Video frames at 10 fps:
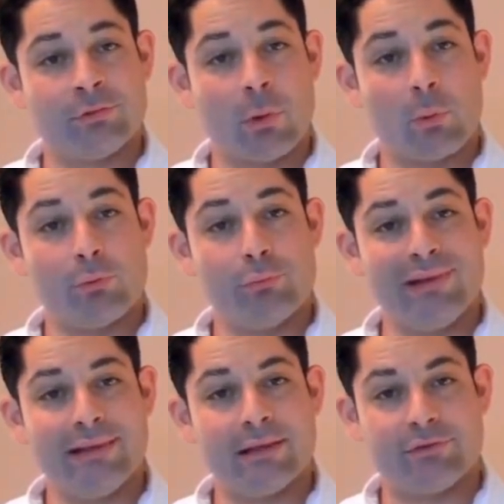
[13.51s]
So what we're
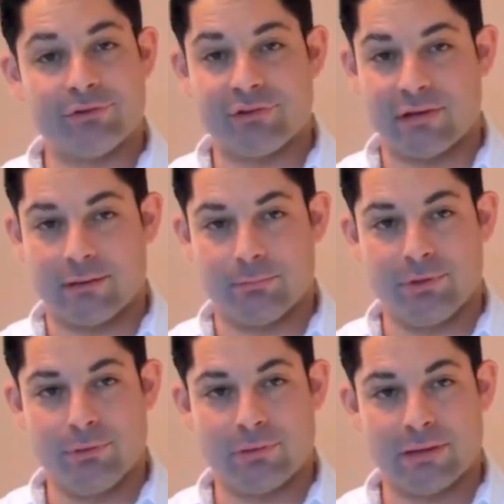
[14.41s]
really interested in
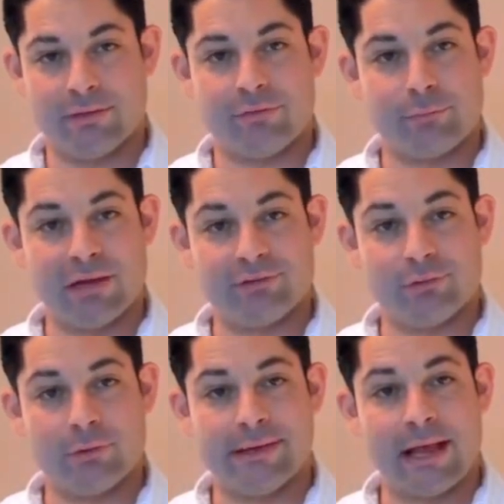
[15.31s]
computing is the
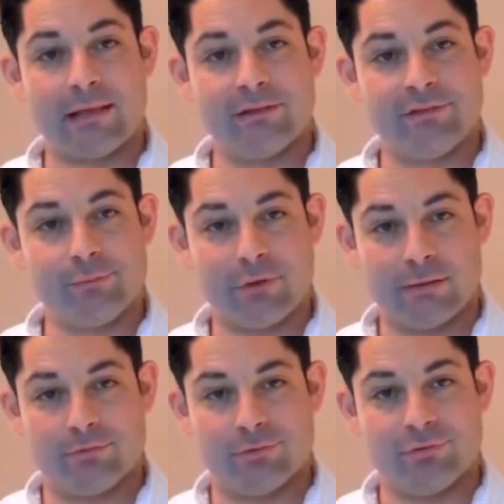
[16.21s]
ratio of gallons of
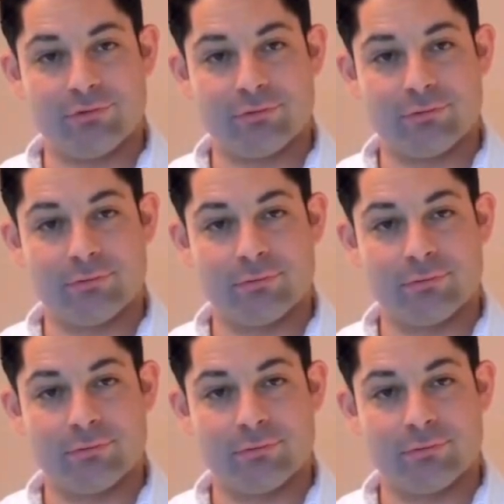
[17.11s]
grape juice